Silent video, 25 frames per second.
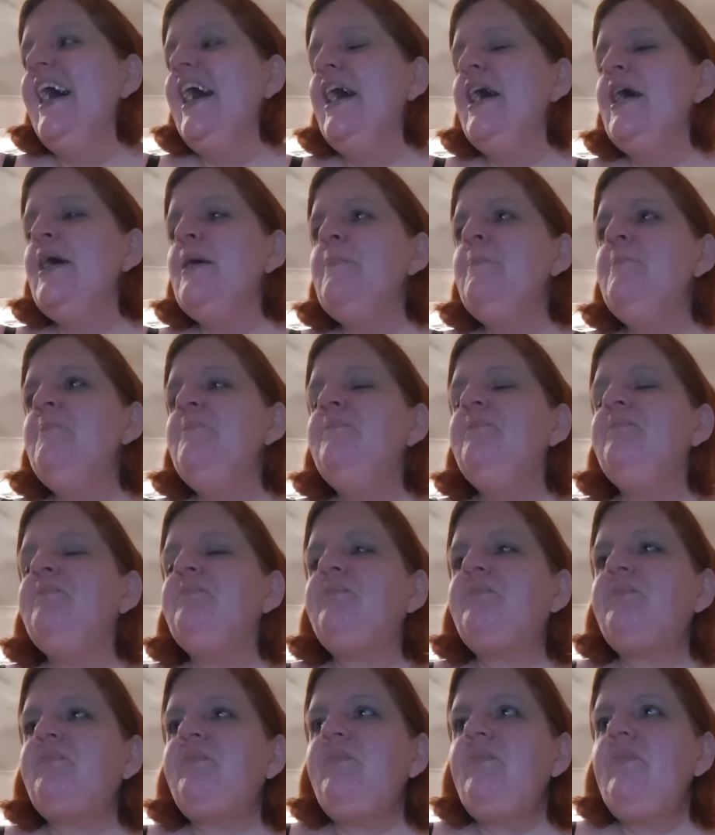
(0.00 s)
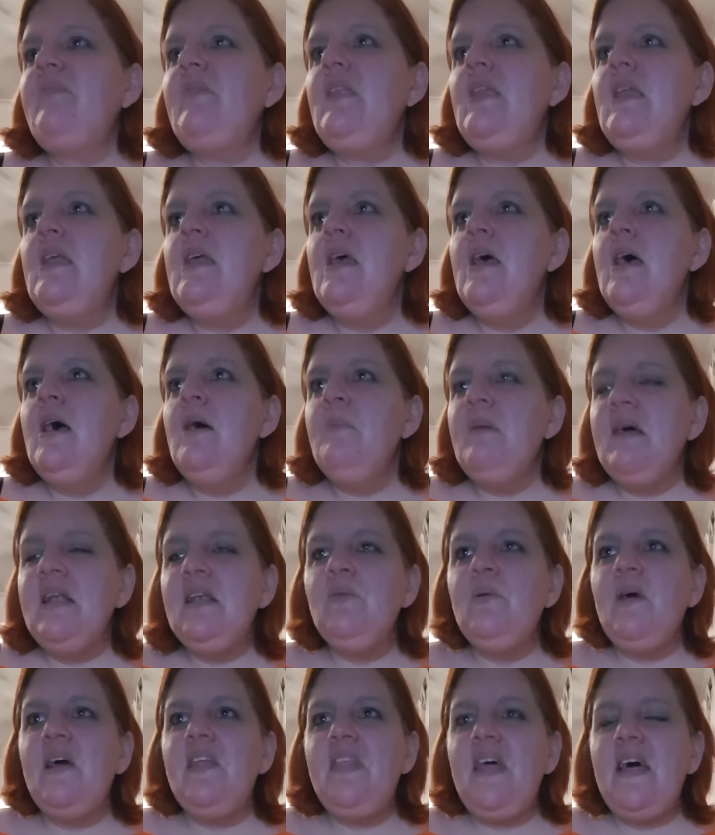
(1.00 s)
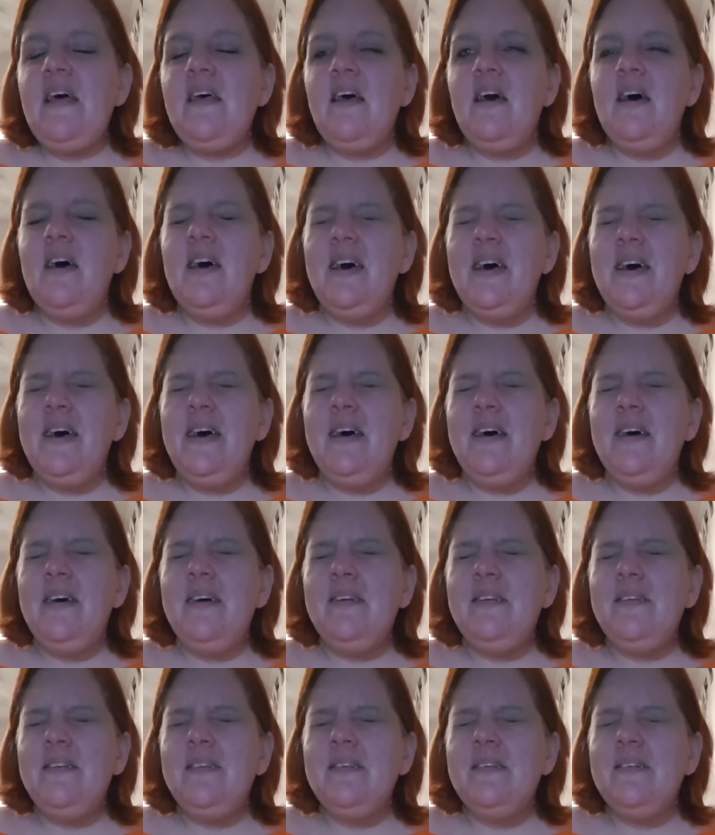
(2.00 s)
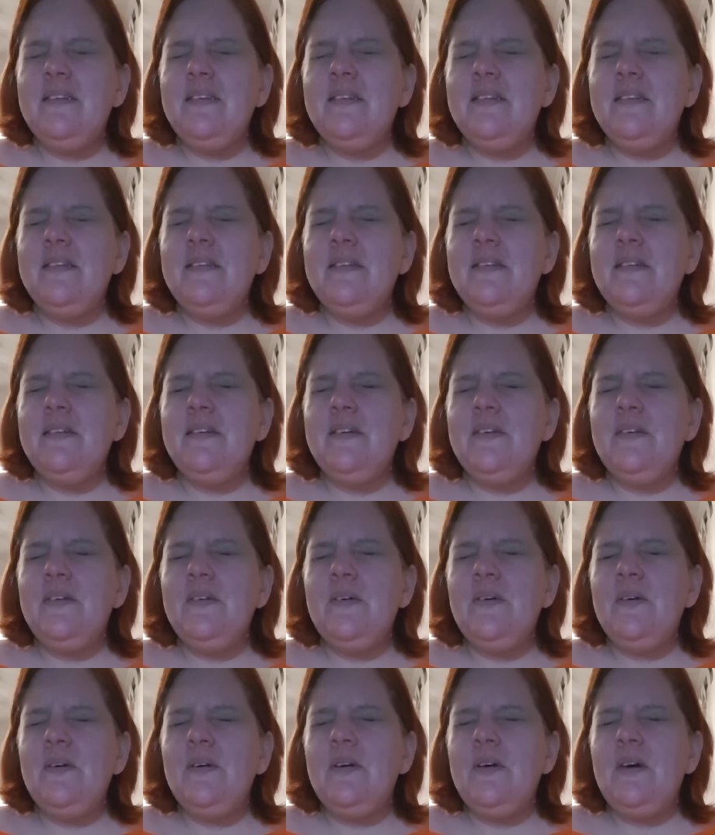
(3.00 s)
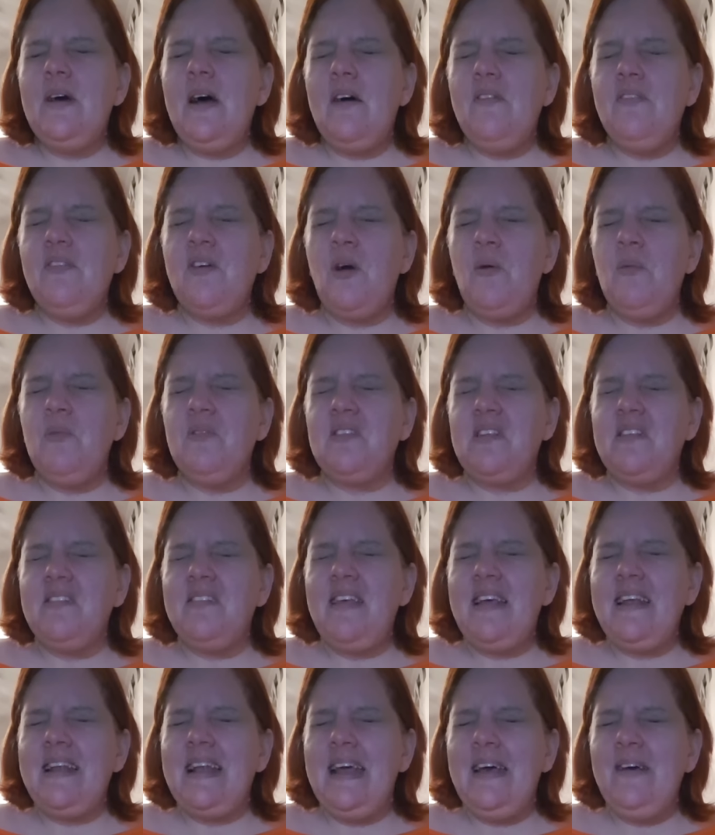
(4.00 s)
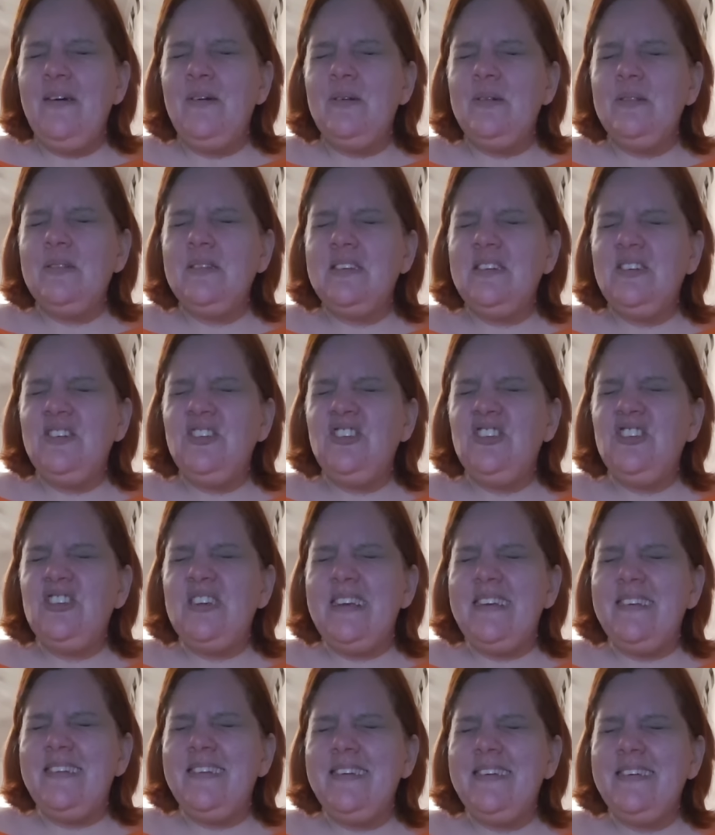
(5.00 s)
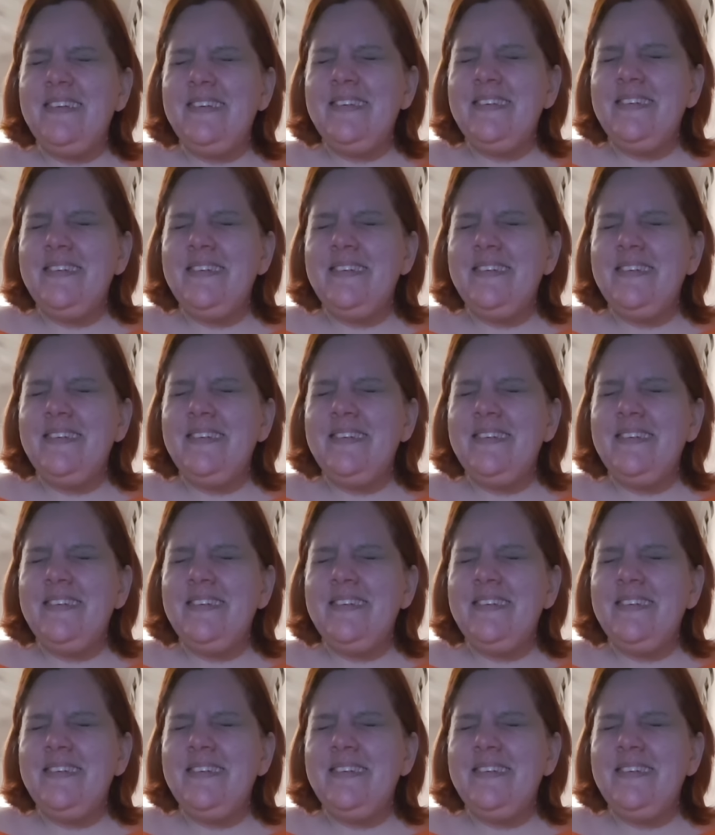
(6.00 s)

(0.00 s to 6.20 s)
But anyway, that I forgot what I was going to say now. Shit.